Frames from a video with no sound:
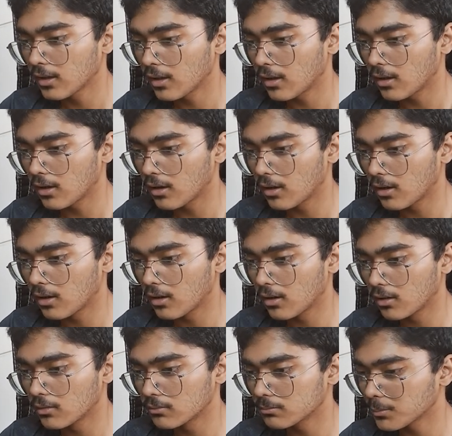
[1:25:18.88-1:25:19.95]

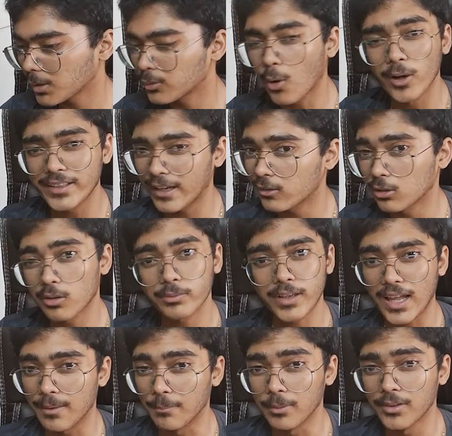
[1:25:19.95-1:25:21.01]
it's going to take a lot of
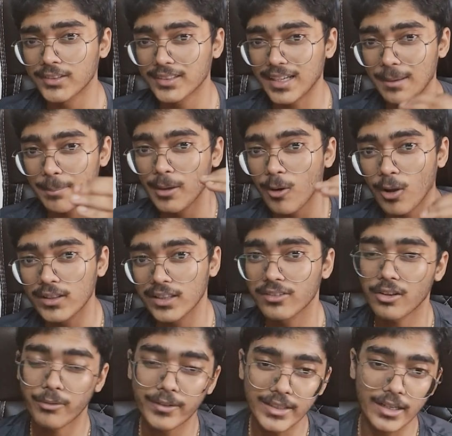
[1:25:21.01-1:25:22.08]
time scraping all these
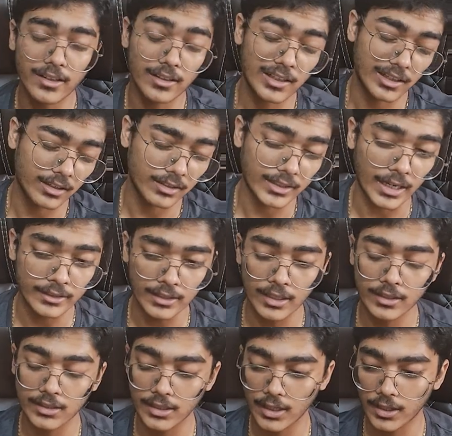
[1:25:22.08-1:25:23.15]
different dental
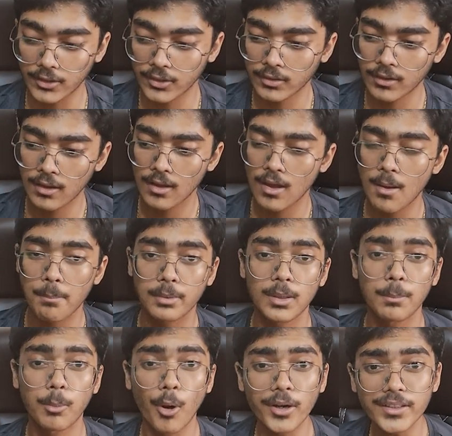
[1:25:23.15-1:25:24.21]
clinics. But the
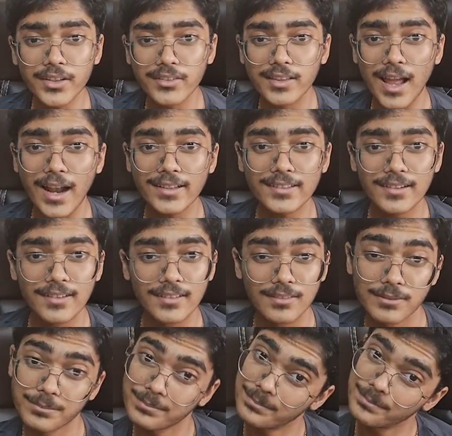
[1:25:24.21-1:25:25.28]
point is that
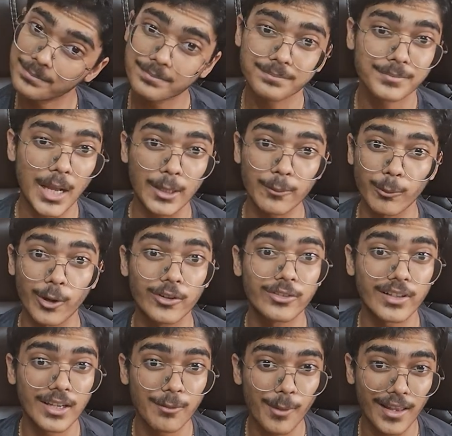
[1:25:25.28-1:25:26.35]
it works
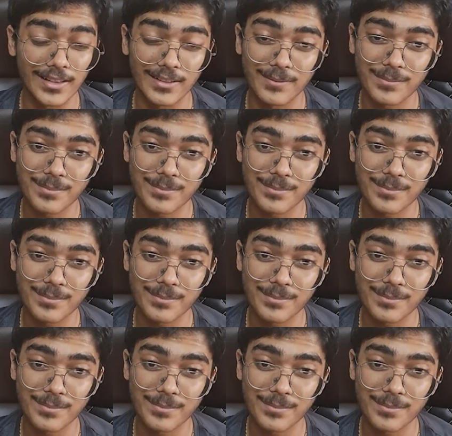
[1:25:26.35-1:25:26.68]
really well.